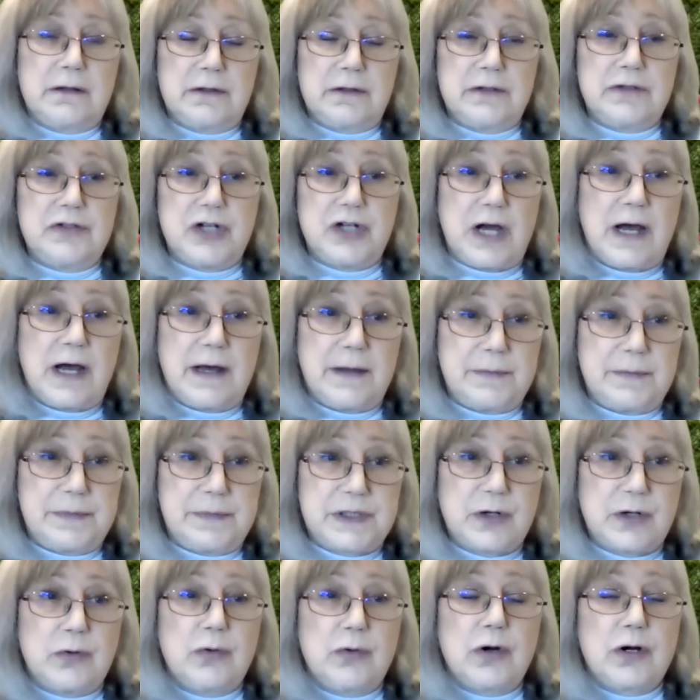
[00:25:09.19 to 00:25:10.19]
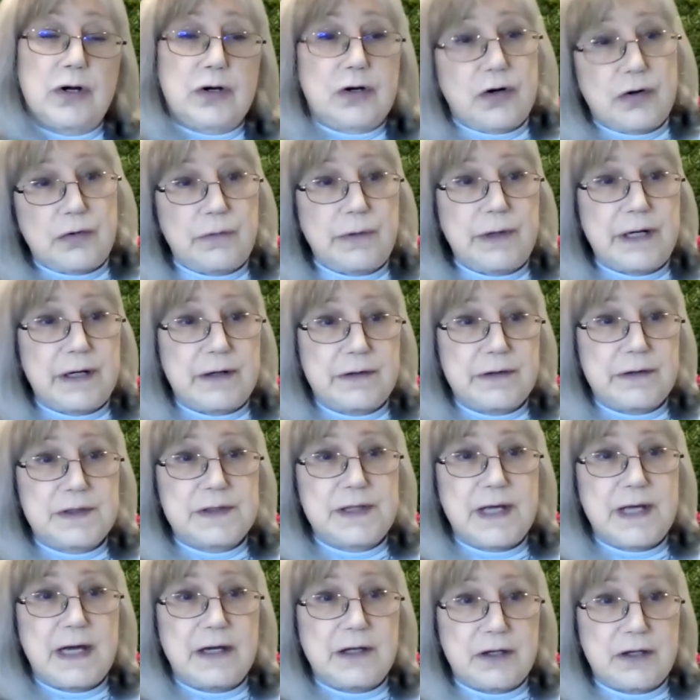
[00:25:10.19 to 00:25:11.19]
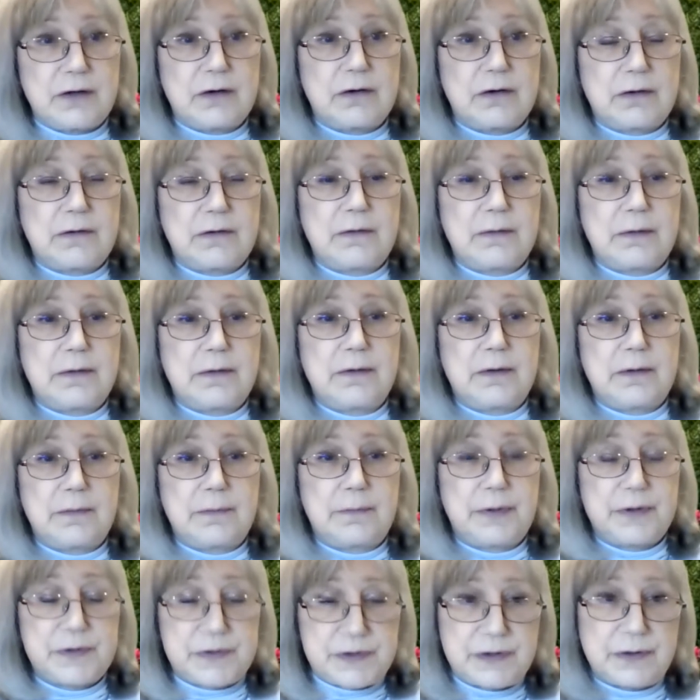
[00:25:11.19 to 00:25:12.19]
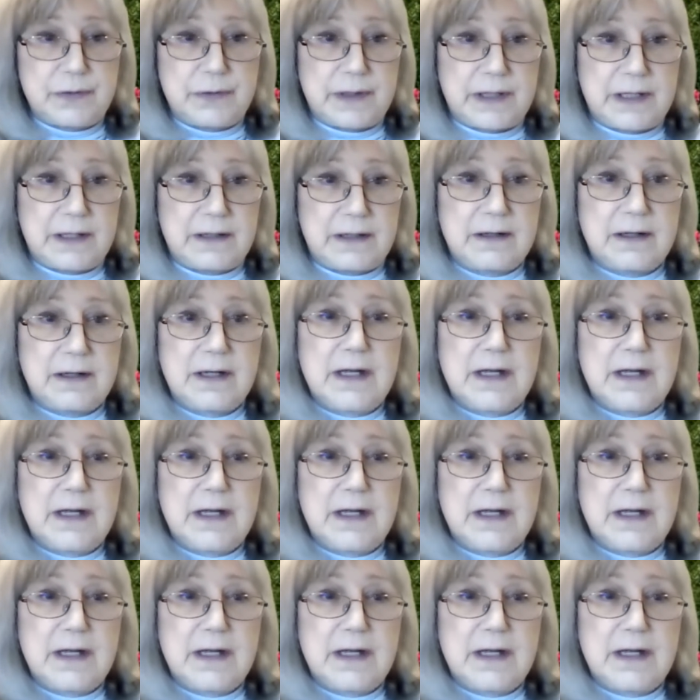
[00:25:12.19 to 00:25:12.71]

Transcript: jobs or careers that you're pursuing.